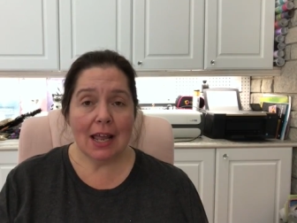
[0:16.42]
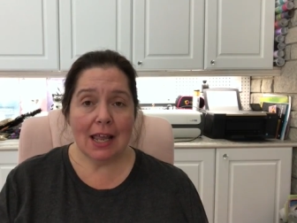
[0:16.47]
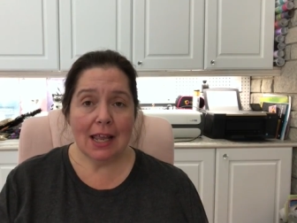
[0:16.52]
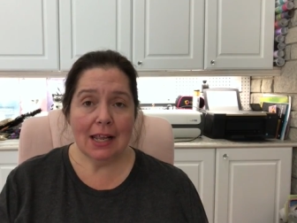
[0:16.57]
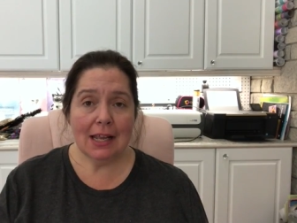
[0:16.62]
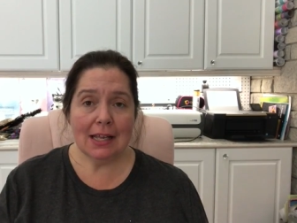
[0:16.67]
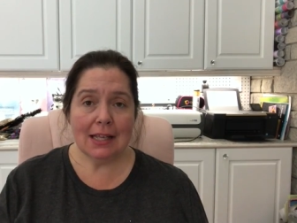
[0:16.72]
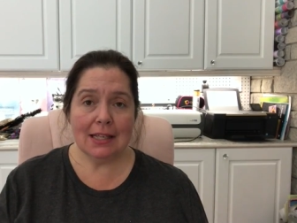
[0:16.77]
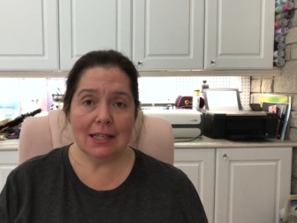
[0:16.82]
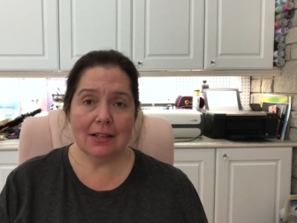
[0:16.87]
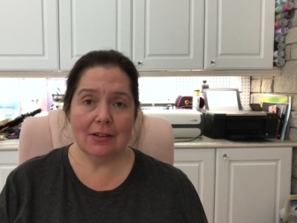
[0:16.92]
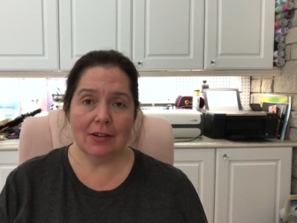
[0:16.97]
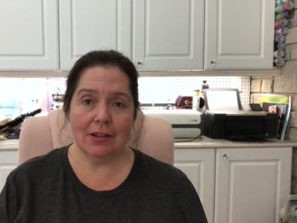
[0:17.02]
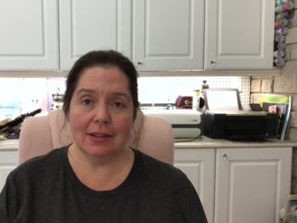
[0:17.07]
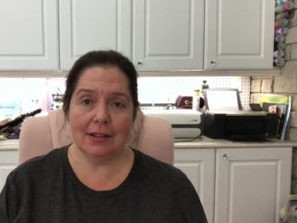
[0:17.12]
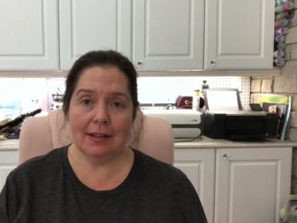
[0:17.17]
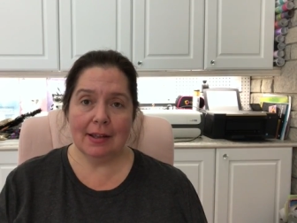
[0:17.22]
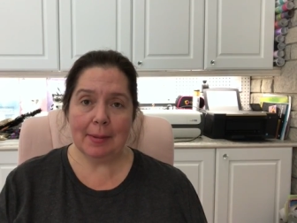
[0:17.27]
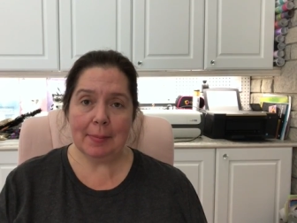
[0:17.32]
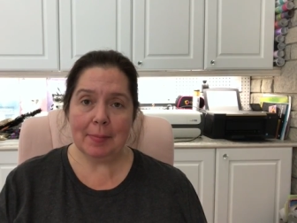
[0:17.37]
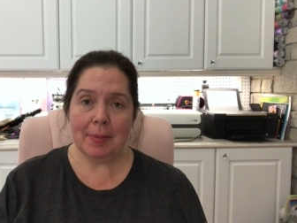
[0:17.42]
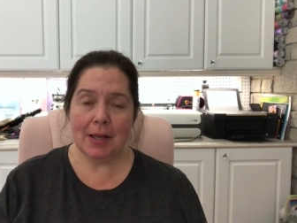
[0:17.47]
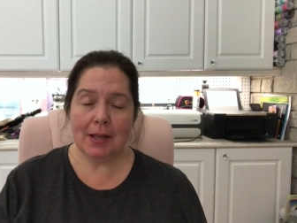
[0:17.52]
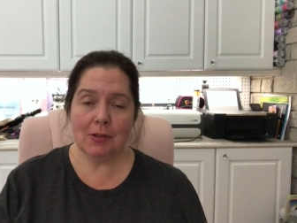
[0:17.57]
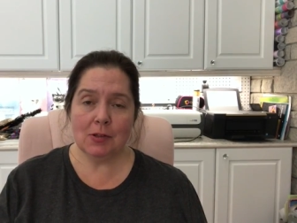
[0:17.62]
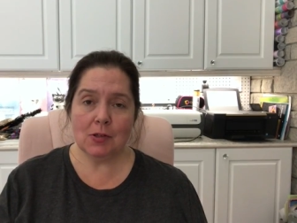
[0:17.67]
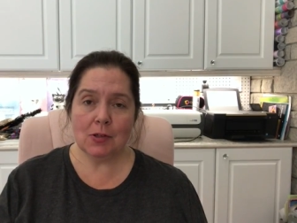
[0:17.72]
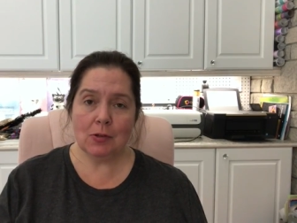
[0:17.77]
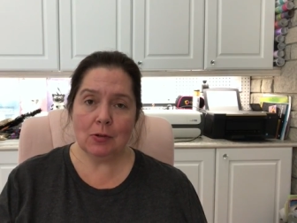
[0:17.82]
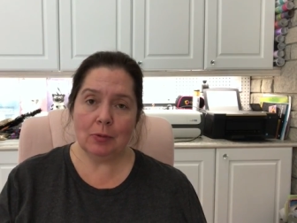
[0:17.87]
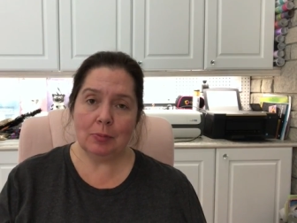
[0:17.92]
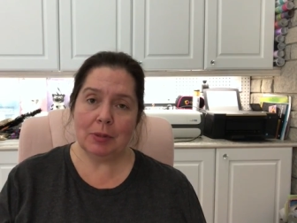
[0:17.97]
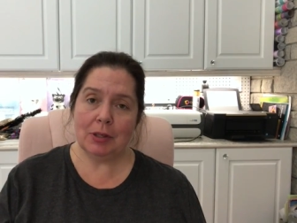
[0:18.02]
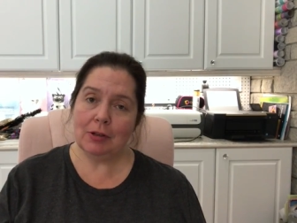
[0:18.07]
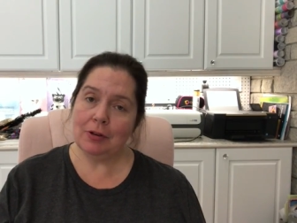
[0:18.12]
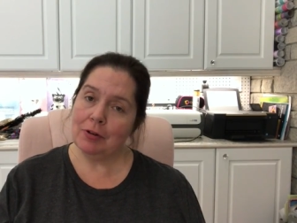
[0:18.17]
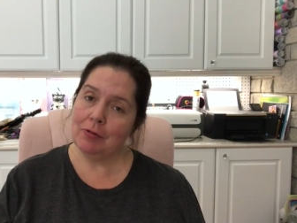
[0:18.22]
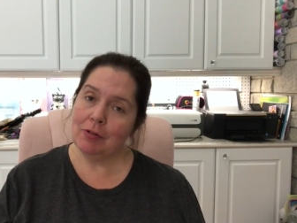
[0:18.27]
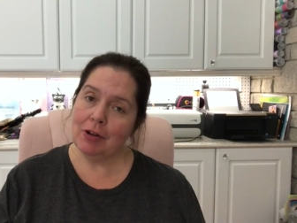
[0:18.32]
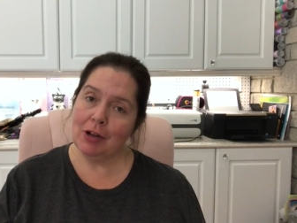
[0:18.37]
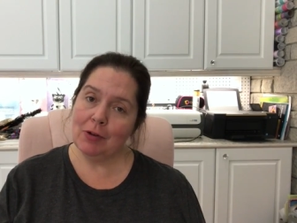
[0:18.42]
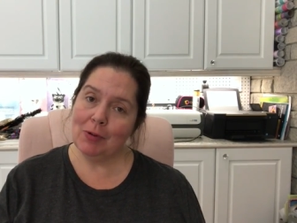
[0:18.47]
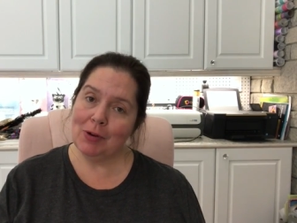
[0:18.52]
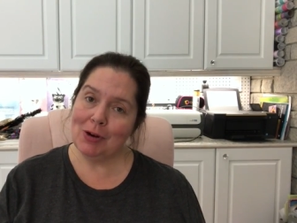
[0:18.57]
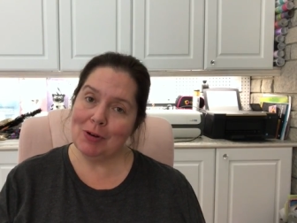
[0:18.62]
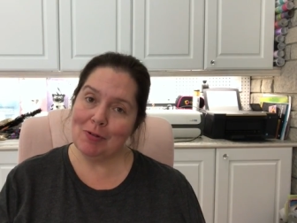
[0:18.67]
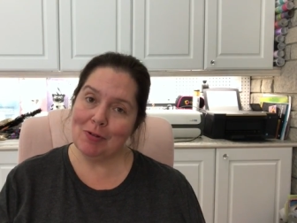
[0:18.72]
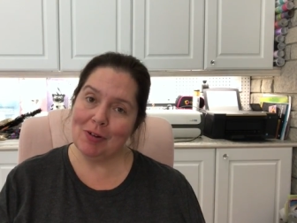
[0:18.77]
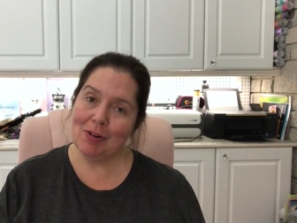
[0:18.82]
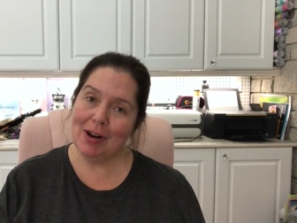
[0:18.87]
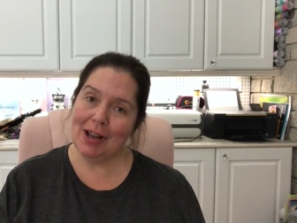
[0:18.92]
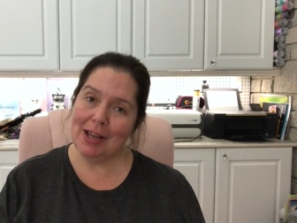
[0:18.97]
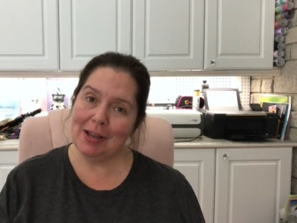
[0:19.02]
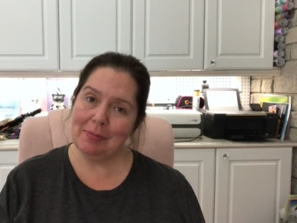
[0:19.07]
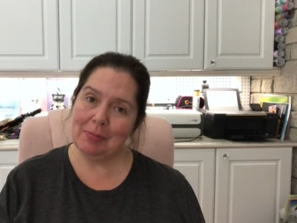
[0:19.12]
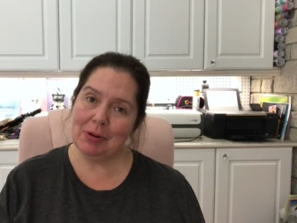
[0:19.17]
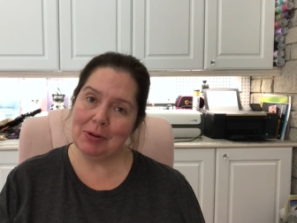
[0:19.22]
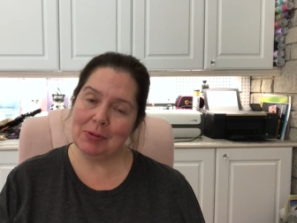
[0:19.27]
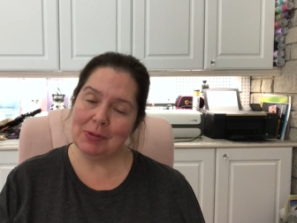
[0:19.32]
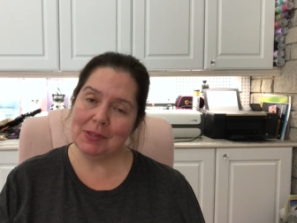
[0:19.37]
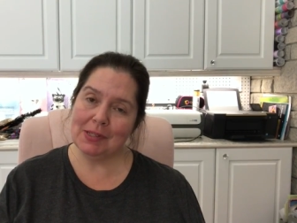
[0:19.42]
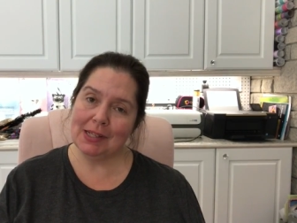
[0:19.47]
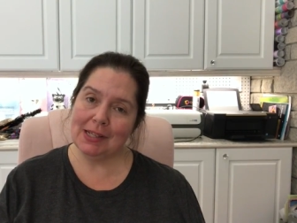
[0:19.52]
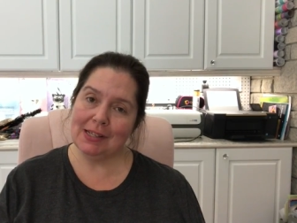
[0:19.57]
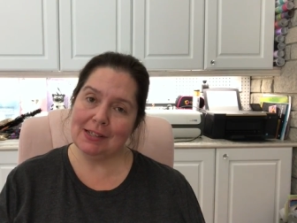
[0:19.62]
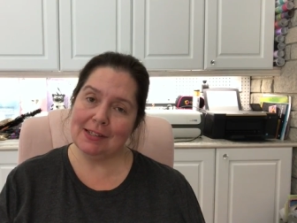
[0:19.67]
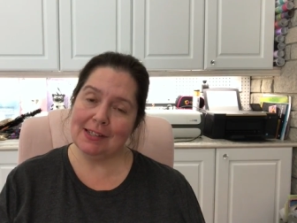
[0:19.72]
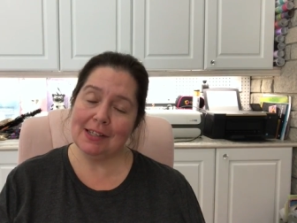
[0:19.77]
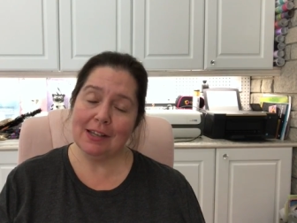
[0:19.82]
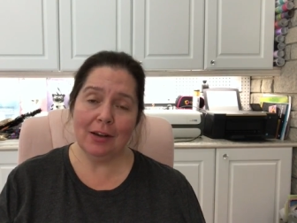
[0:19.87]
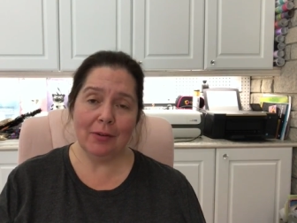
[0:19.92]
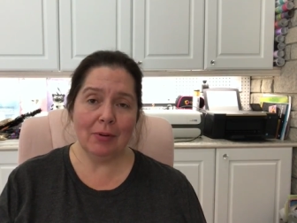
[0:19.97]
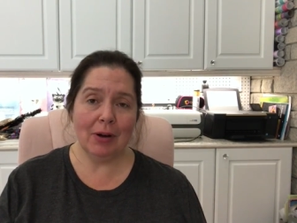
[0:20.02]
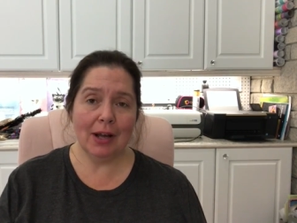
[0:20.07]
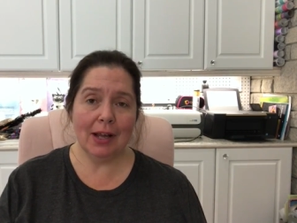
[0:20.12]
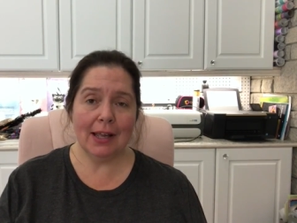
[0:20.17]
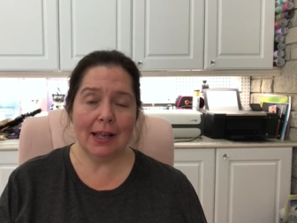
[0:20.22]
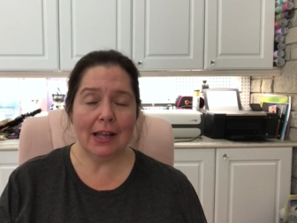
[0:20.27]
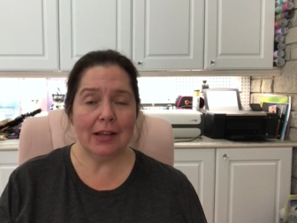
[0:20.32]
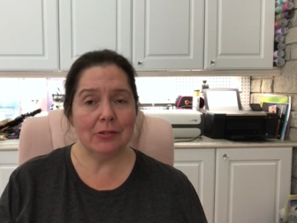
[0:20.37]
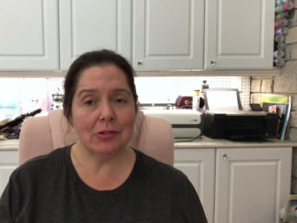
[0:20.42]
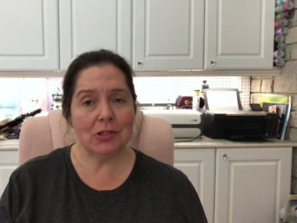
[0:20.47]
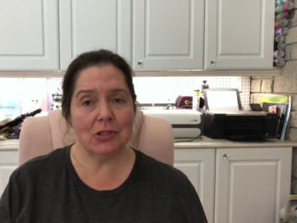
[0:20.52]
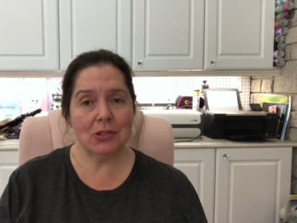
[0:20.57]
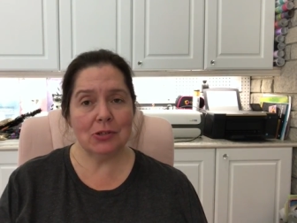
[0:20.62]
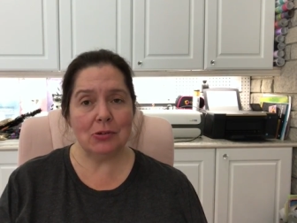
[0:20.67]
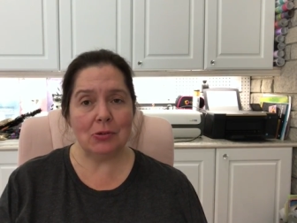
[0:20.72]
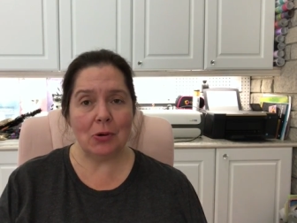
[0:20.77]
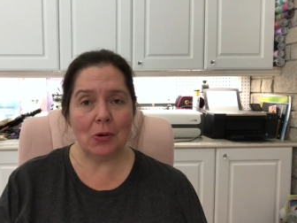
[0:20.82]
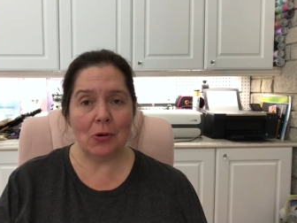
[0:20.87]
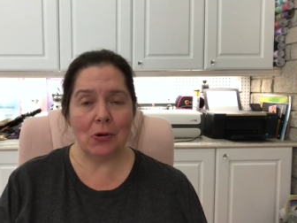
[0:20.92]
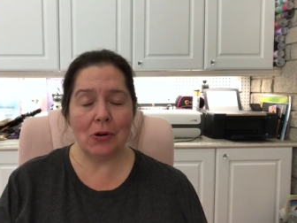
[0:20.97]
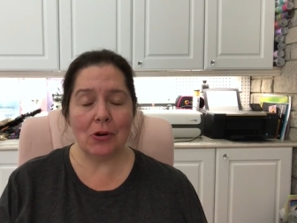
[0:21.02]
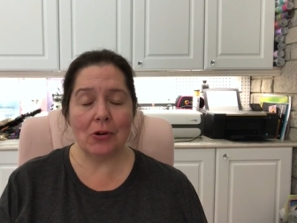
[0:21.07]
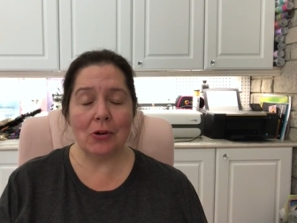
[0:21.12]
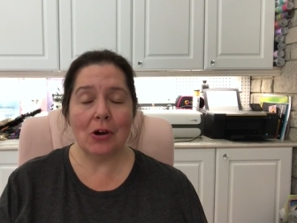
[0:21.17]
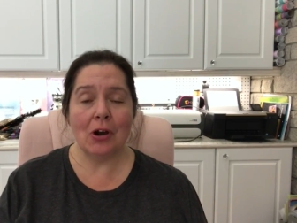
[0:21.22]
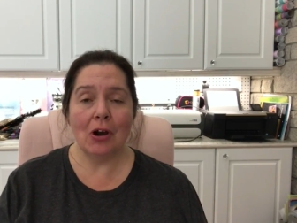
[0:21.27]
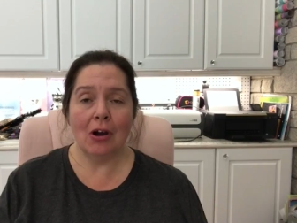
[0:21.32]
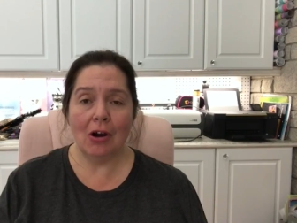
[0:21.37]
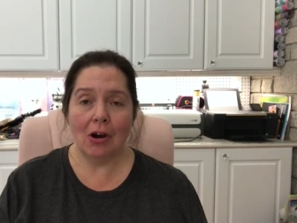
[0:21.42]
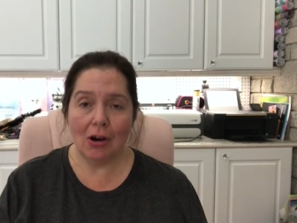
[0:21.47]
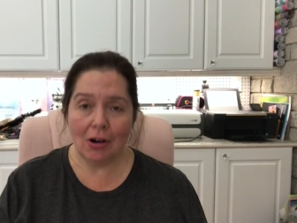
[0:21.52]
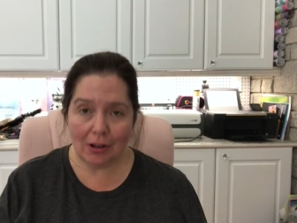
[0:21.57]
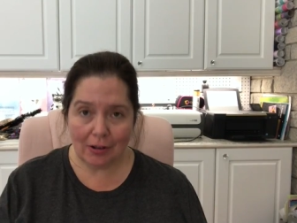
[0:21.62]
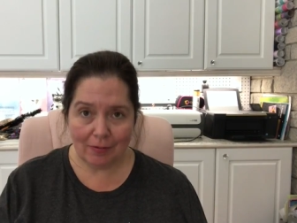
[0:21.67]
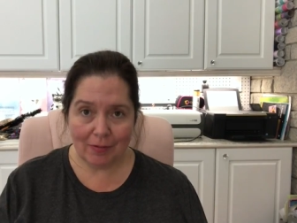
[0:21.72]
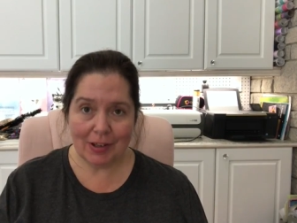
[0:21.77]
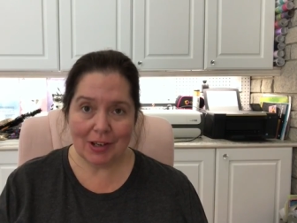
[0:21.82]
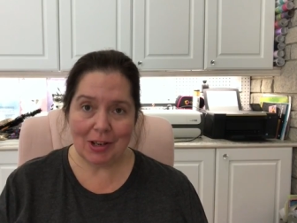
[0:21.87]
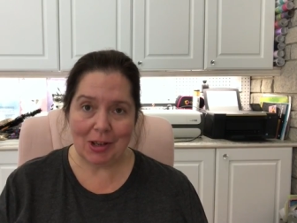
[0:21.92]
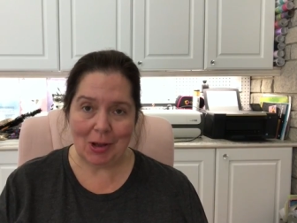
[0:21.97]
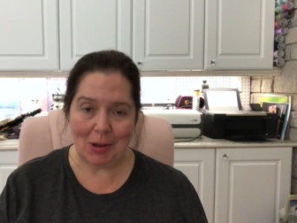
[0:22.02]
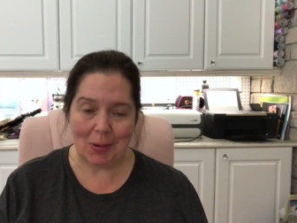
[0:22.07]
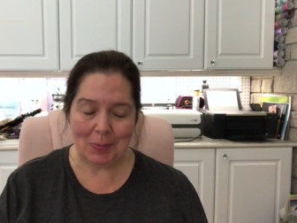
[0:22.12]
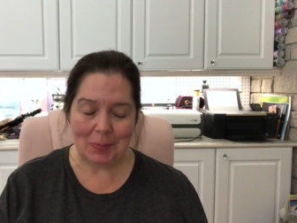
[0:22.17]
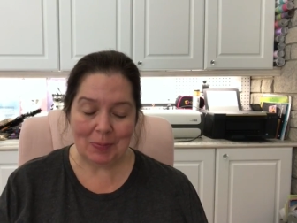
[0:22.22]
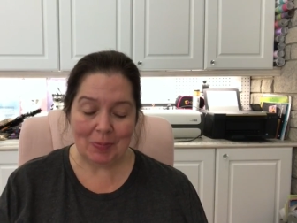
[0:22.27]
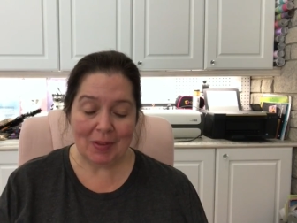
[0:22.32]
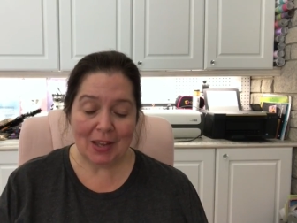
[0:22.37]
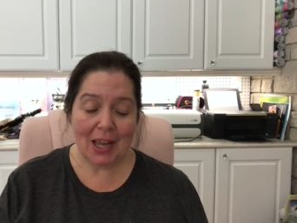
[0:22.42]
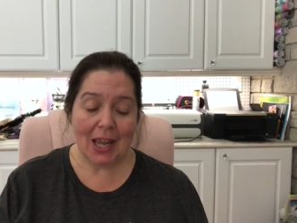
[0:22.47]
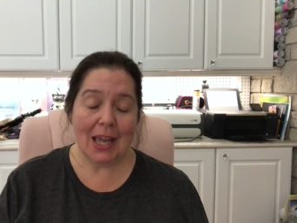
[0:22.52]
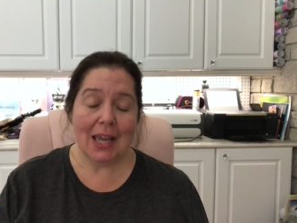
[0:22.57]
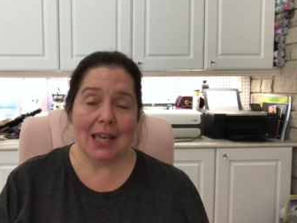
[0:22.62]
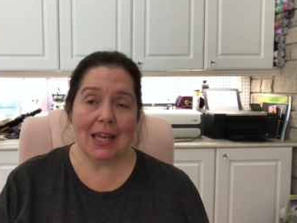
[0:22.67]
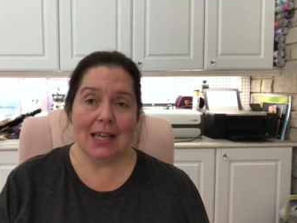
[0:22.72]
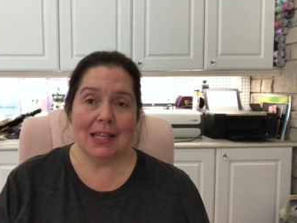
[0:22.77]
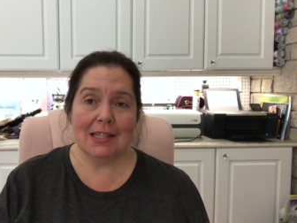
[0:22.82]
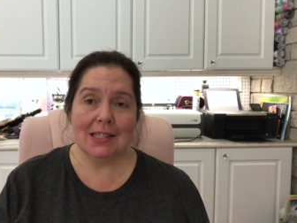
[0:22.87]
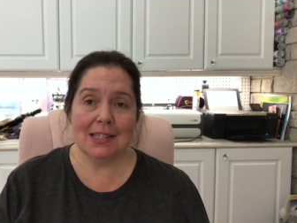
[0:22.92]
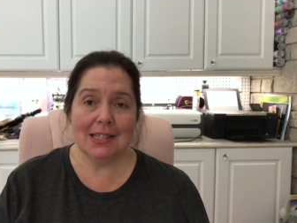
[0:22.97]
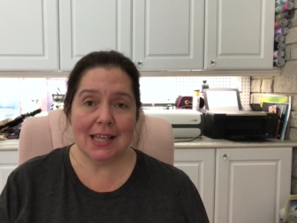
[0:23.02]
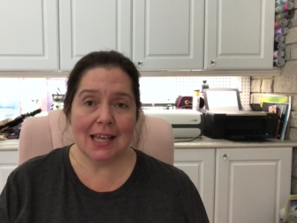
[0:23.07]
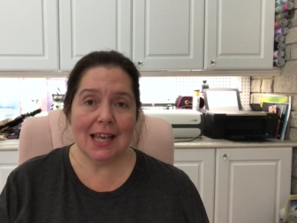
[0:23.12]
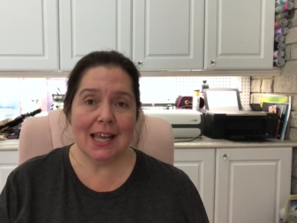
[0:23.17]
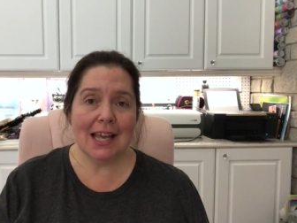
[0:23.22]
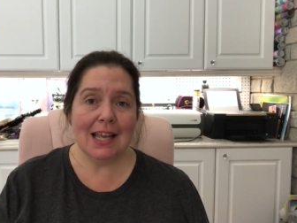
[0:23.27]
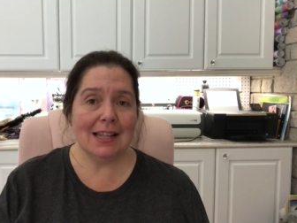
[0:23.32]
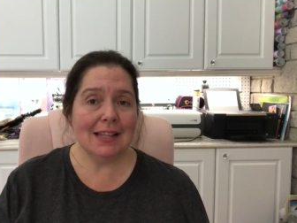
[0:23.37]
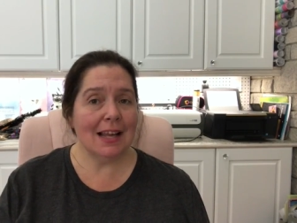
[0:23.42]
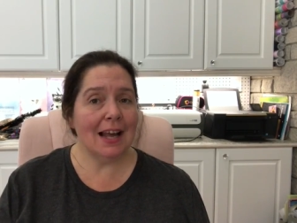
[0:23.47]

and click on that bell so you'll be notified whenever I post a DIY how-to or haul video. Today